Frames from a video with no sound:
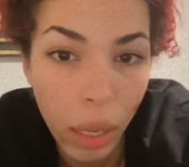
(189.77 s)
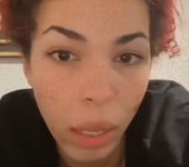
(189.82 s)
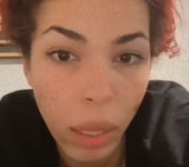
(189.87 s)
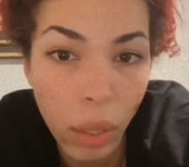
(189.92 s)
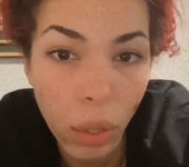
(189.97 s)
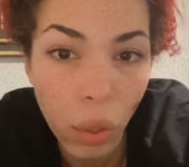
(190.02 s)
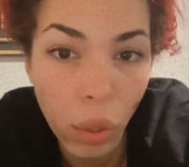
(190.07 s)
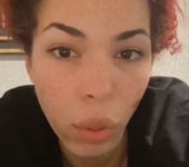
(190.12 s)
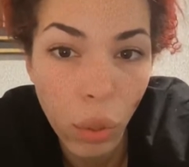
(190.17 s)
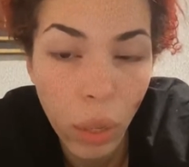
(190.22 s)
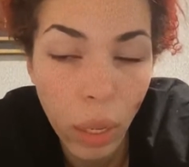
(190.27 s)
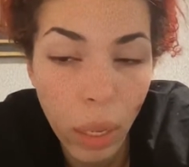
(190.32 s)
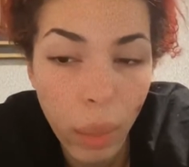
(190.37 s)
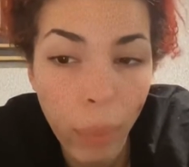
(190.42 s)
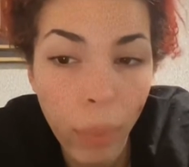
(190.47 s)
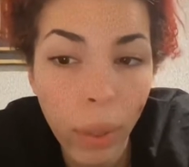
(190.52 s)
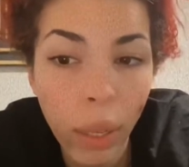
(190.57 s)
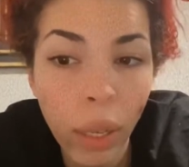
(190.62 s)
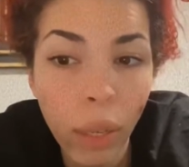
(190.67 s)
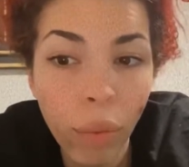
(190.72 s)
and to
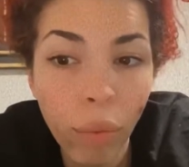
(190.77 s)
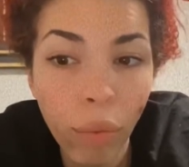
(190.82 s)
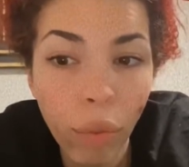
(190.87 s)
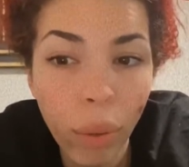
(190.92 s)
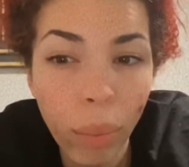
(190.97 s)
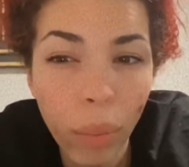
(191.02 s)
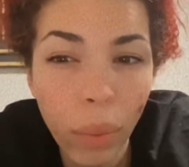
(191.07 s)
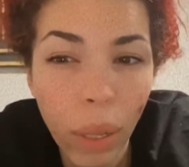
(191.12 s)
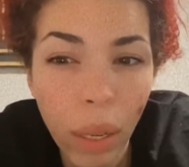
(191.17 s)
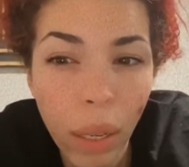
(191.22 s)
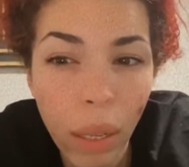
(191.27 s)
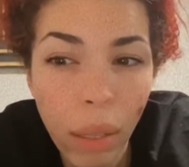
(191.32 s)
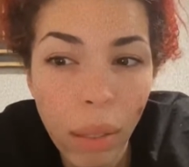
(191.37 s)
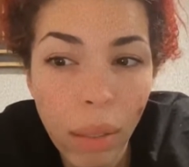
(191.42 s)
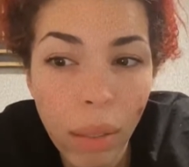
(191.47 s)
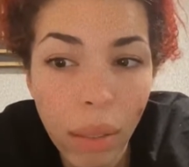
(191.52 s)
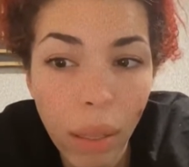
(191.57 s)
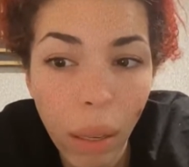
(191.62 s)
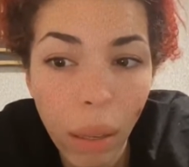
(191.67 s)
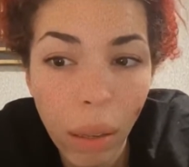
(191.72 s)
keep it from
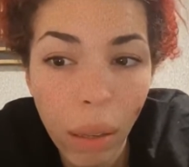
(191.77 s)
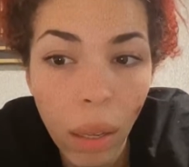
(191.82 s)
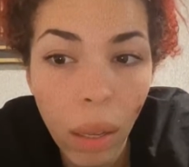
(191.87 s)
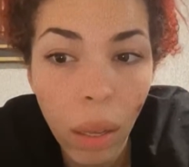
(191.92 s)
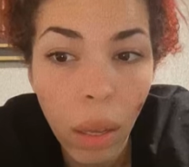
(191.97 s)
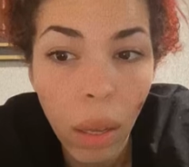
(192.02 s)
getting sick.